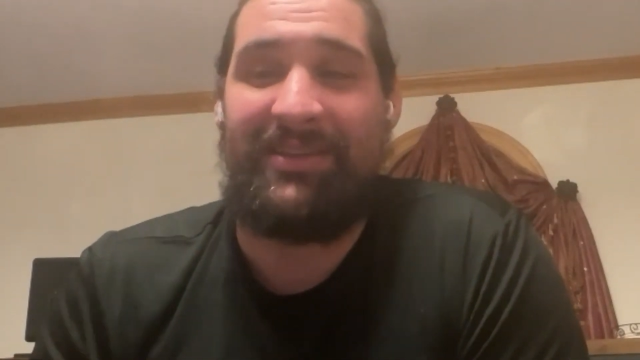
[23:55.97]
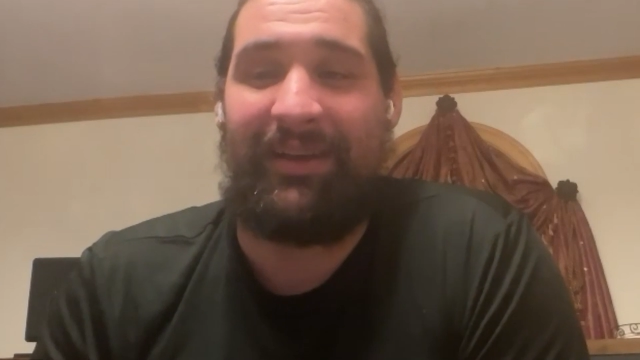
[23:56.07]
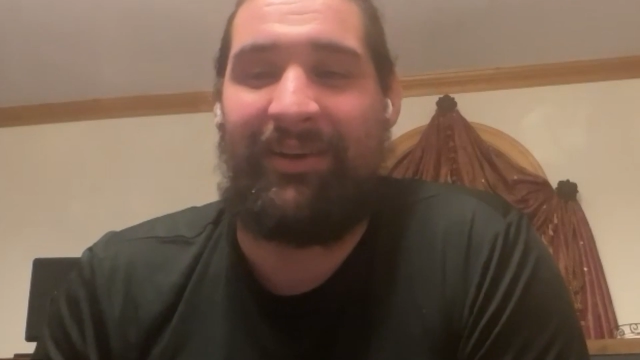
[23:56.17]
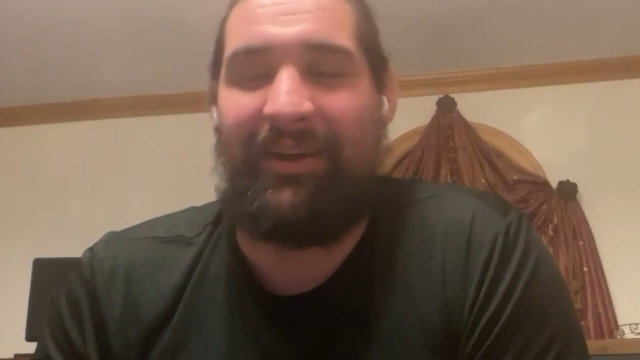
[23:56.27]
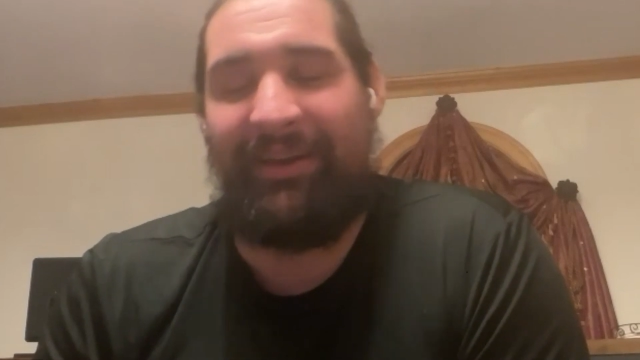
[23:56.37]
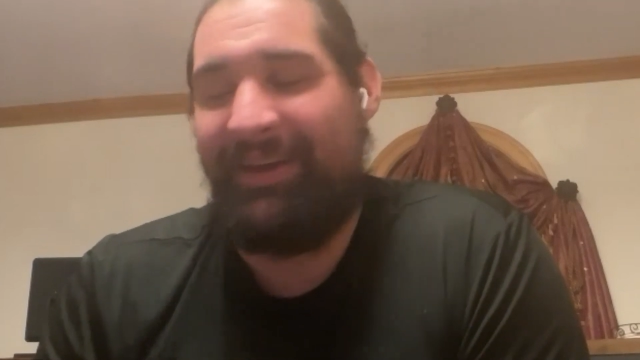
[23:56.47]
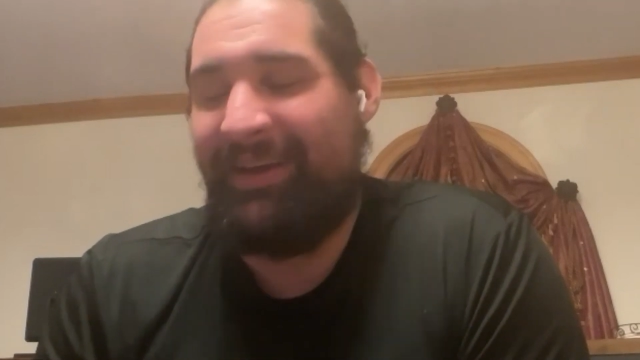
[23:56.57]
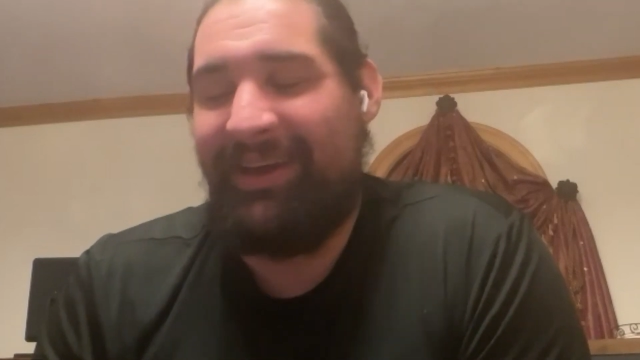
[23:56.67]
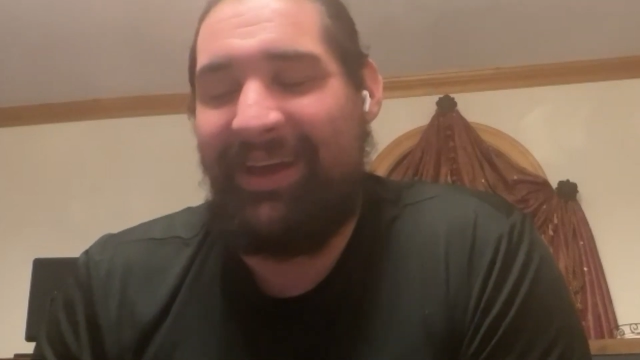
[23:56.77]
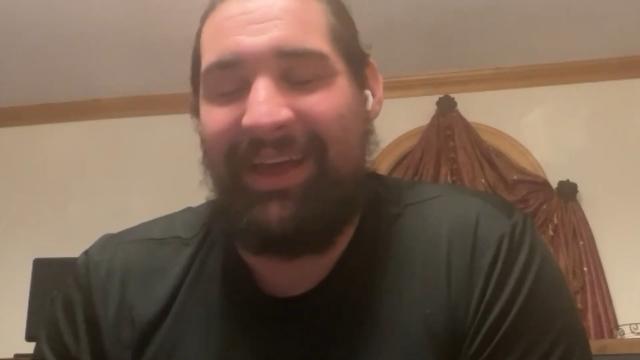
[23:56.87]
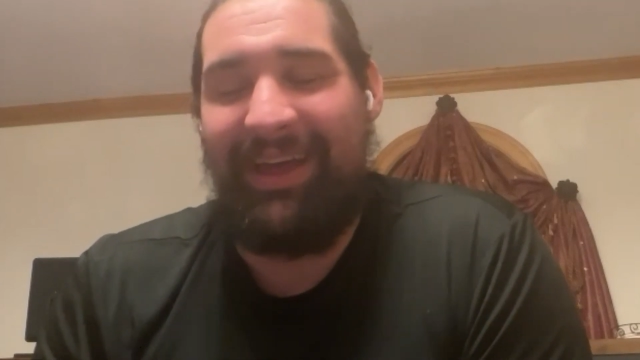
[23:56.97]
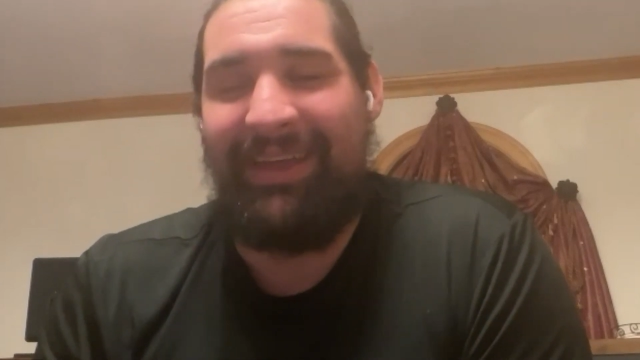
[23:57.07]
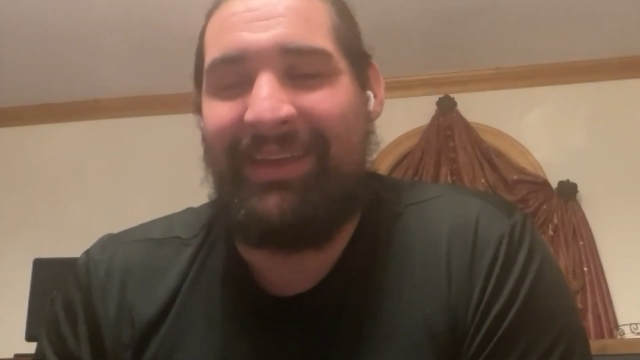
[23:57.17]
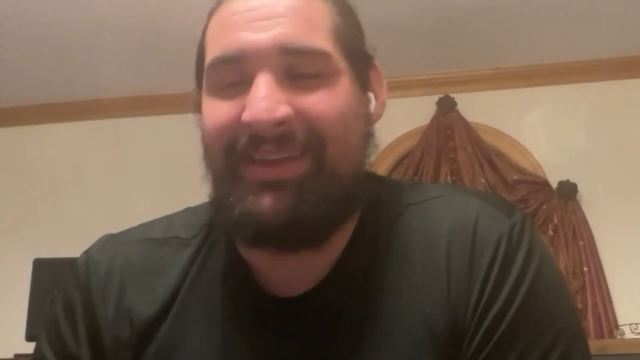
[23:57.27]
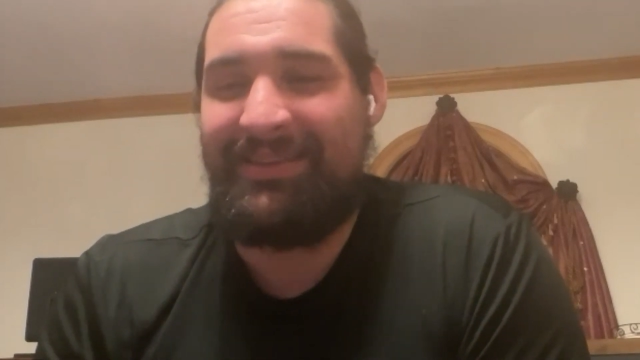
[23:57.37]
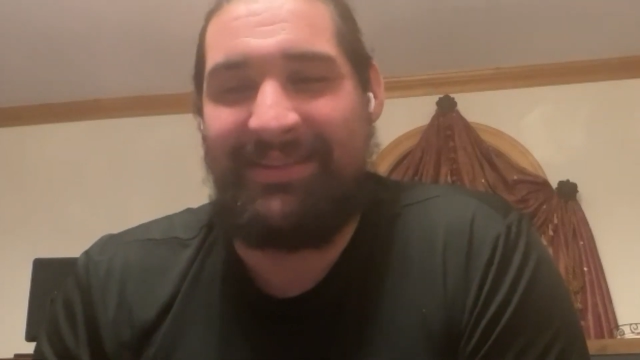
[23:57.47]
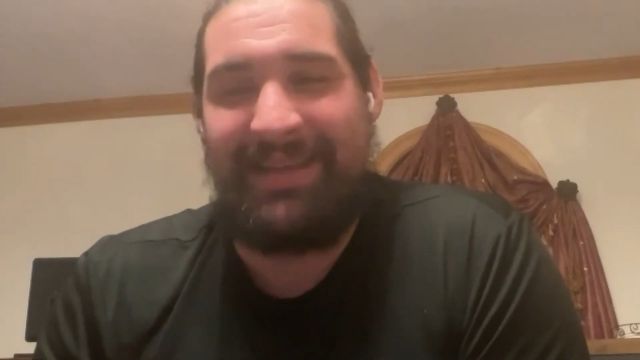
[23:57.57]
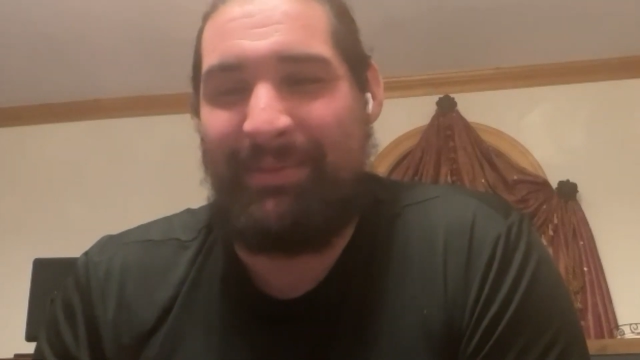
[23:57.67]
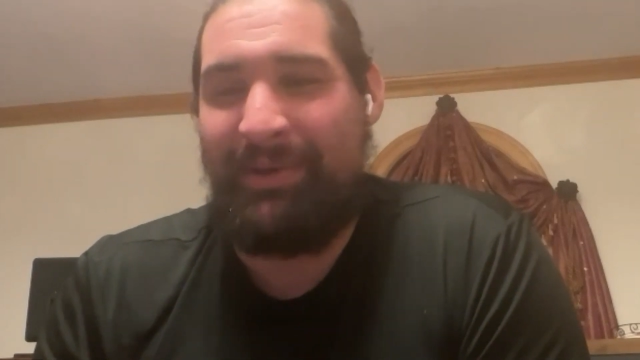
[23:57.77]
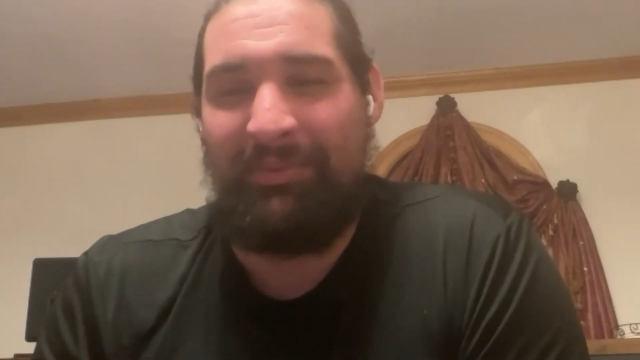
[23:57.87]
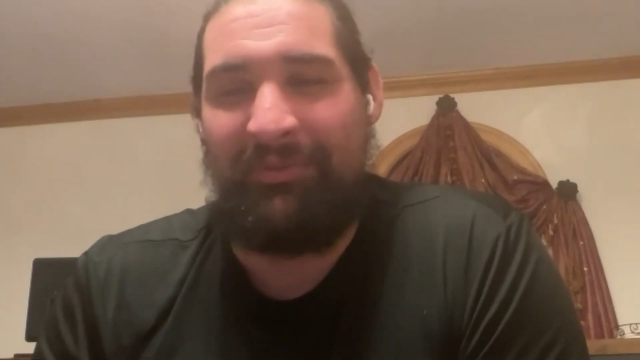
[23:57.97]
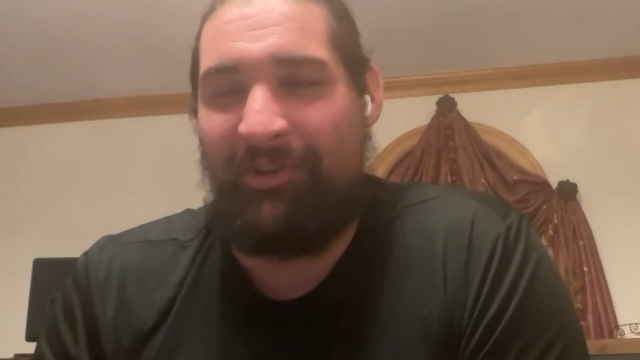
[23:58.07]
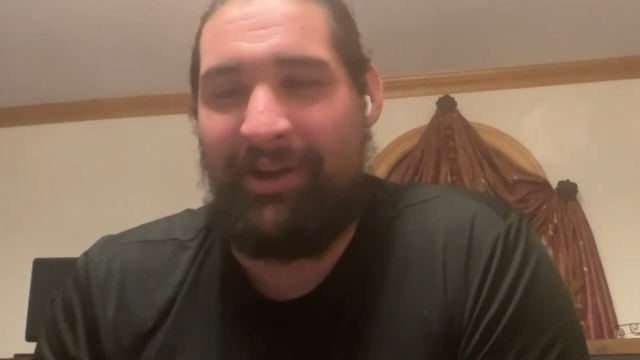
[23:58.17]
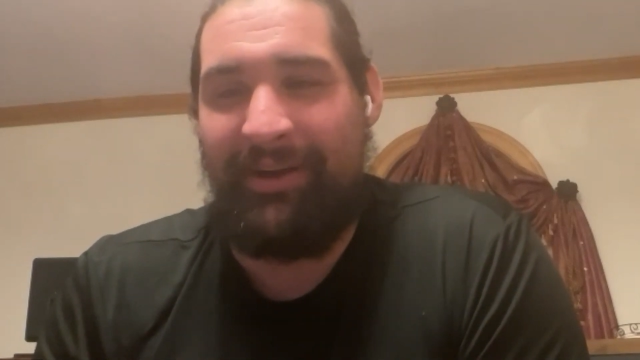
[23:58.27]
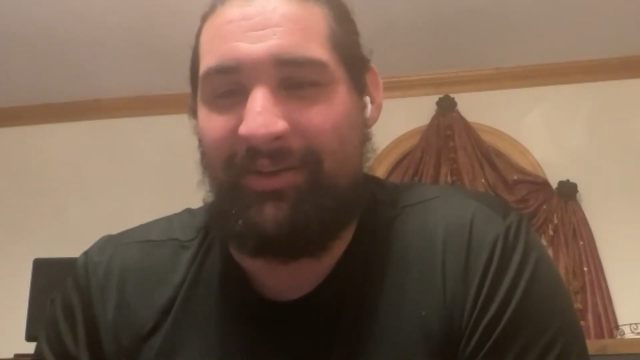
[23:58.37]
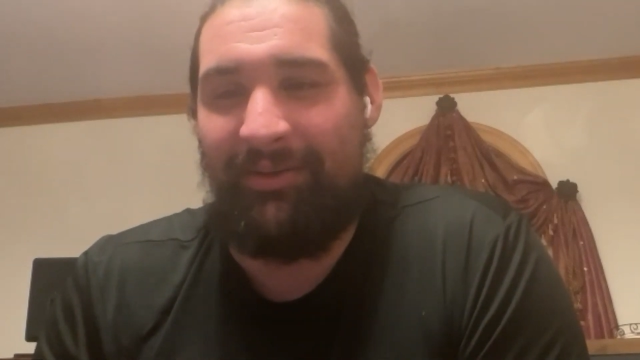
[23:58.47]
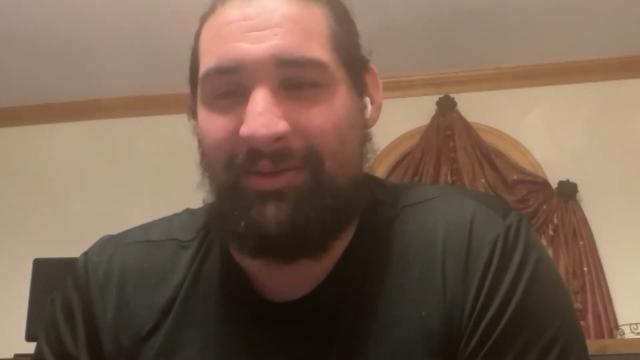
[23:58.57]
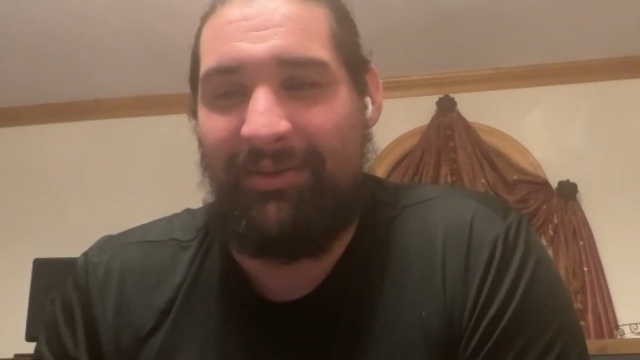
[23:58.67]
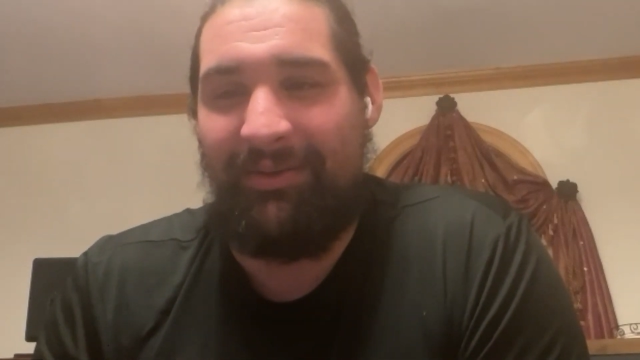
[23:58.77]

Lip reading: I was like, all right, he's gonna tab out before I do.